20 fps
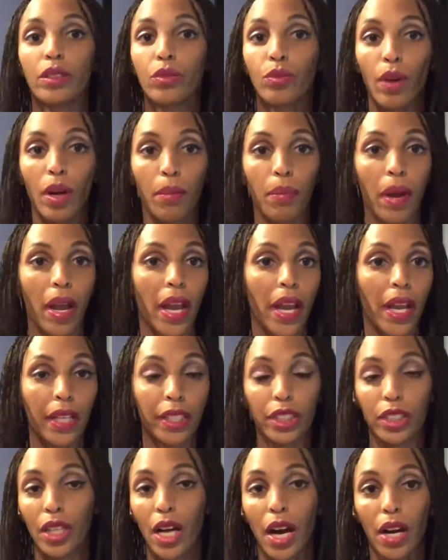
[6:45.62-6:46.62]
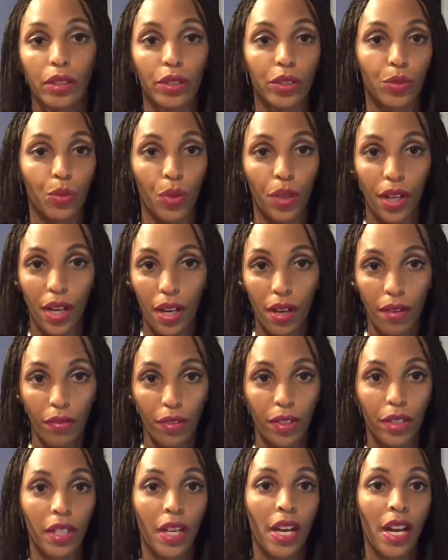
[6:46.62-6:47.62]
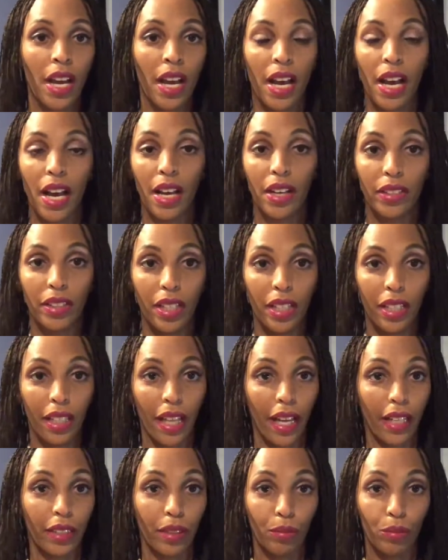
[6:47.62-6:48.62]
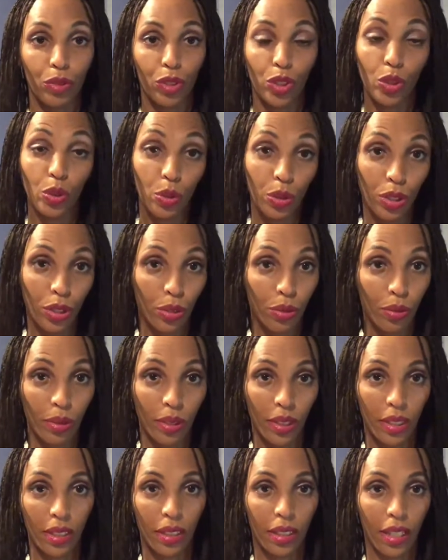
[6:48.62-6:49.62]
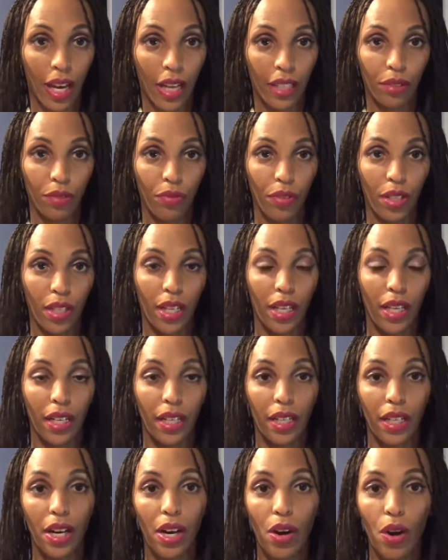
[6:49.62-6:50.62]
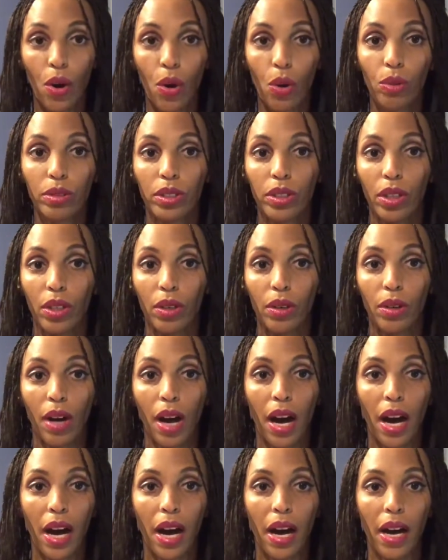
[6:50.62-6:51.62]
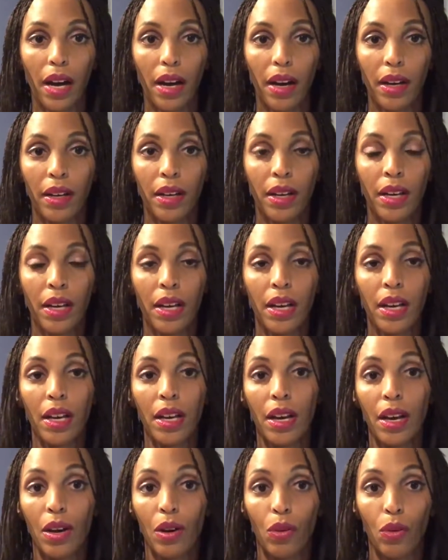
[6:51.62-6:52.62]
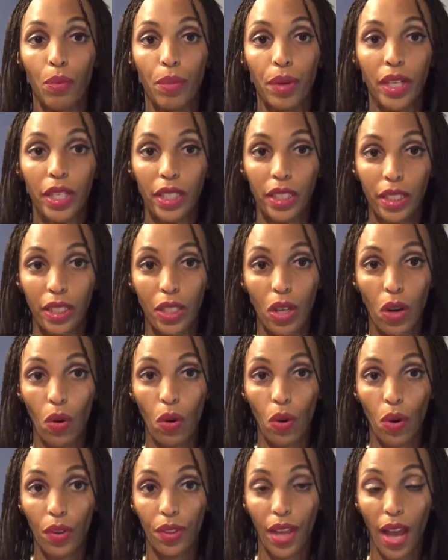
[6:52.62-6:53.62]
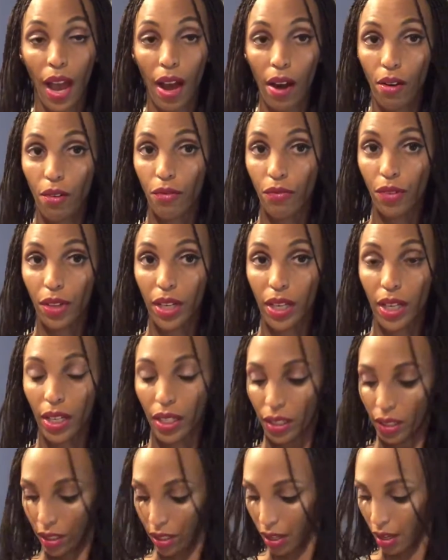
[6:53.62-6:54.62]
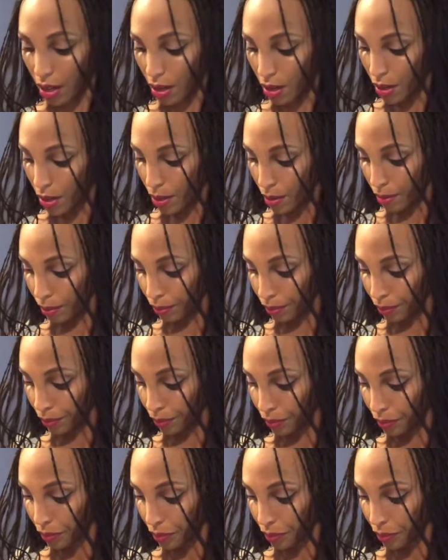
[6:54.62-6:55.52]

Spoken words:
sweatpants, joggers, whatever. And then like some shoes that you can just slide your feet in and go. So I will be good to go on the outfit. And